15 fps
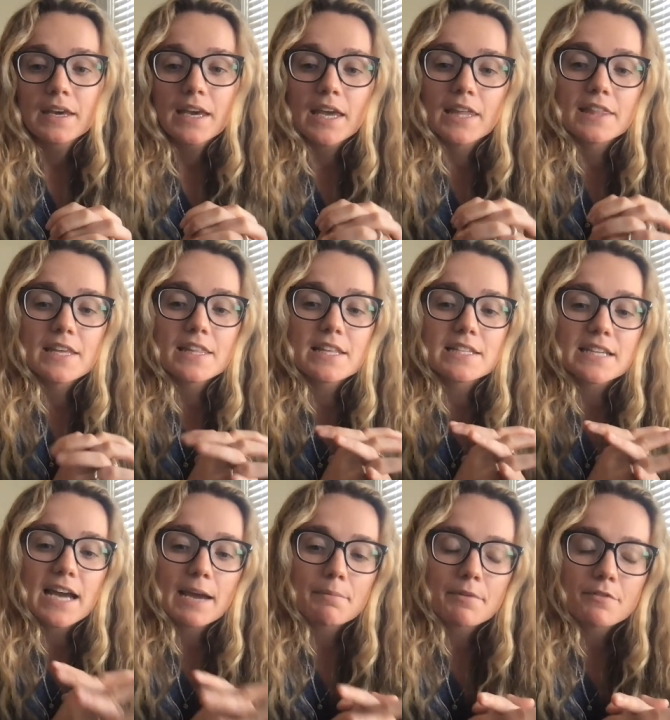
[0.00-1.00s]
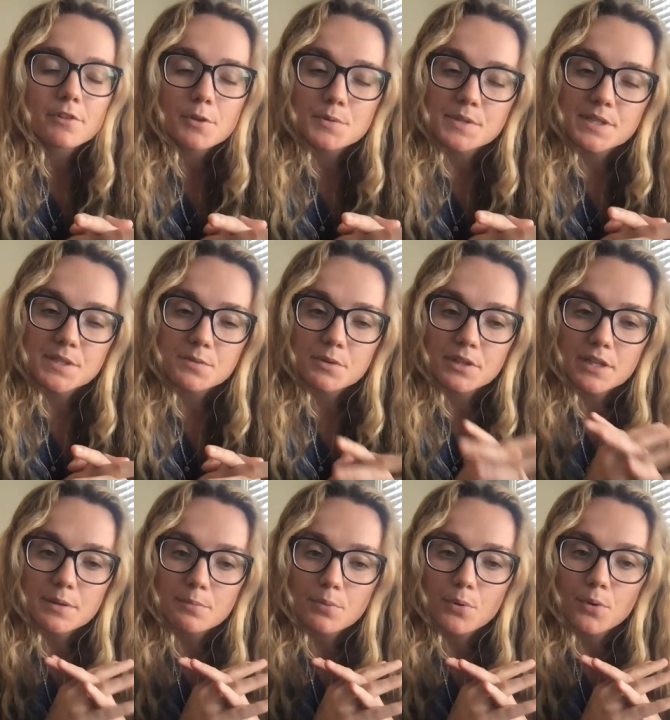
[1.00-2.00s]
And then the time of closing is really
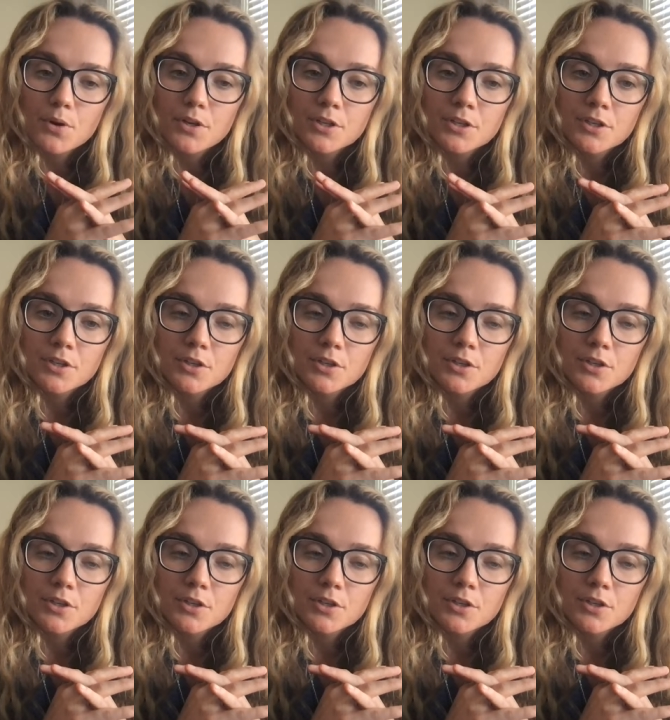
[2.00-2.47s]
important.